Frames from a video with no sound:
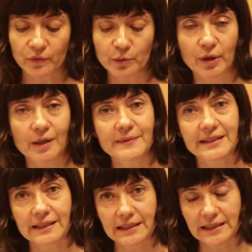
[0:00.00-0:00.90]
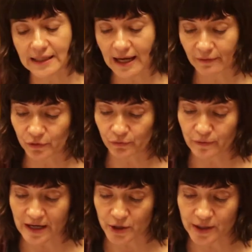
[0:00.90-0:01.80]
the bombed cities after
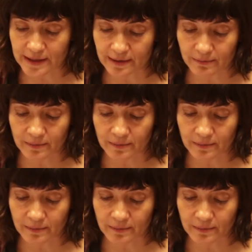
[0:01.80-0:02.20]
fascism.